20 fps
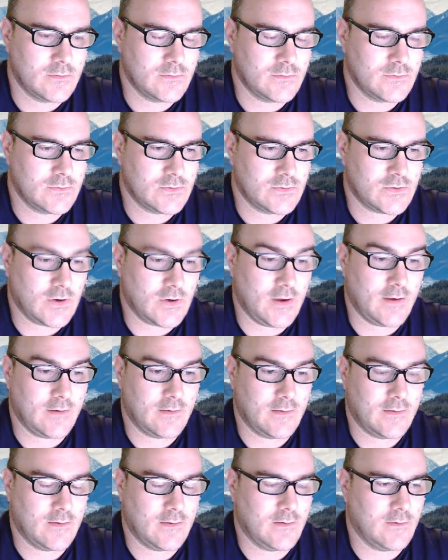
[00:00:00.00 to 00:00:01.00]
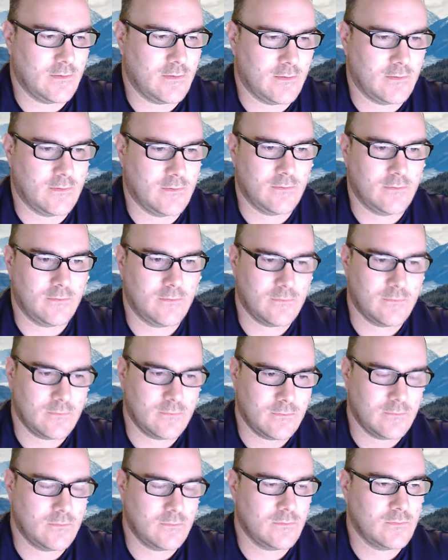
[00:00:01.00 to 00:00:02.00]
trying to
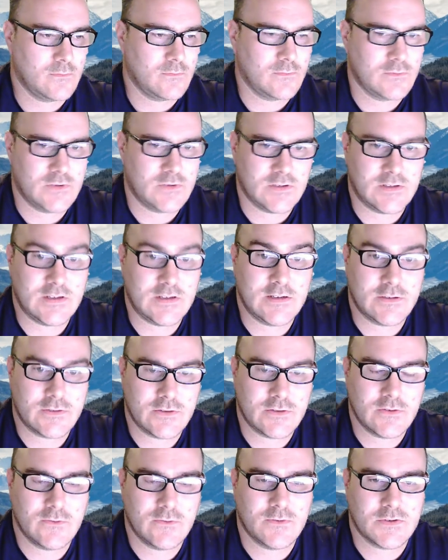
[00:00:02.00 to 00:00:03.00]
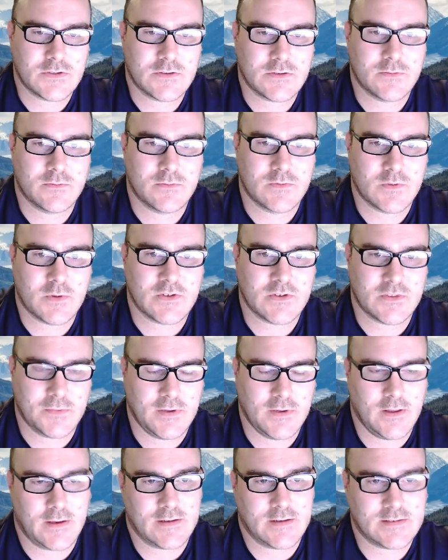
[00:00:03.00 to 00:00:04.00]
teach to was supposed to be
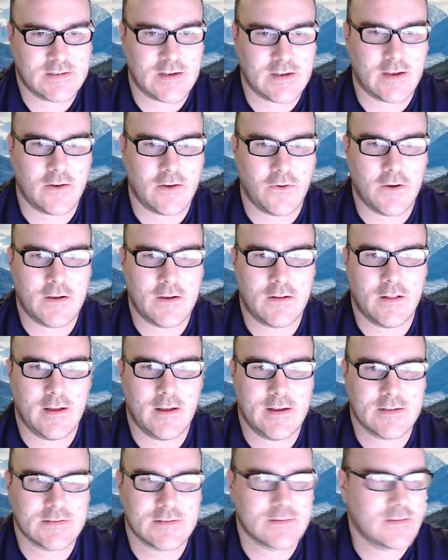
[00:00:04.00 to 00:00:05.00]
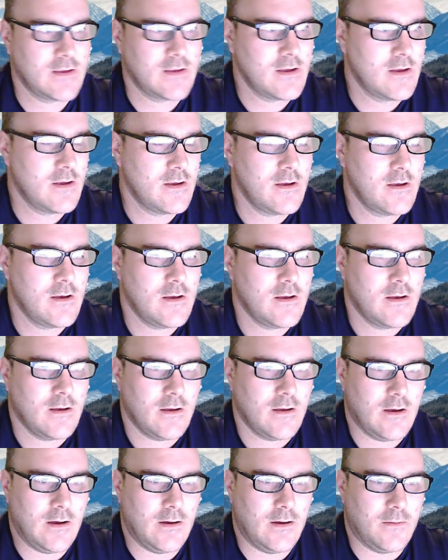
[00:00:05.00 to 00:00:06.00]
like a second grade class.
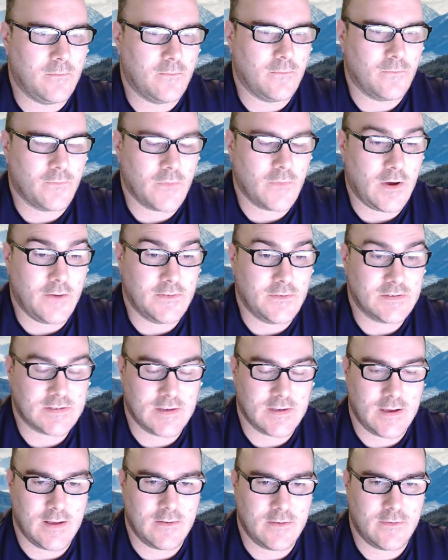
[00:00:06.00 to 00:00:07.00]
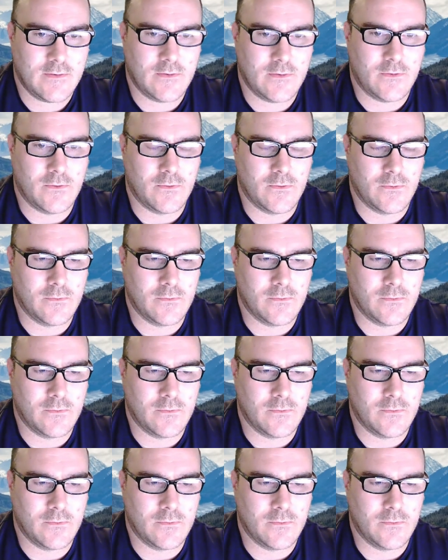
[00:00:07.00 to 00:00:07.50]
Obviously I had to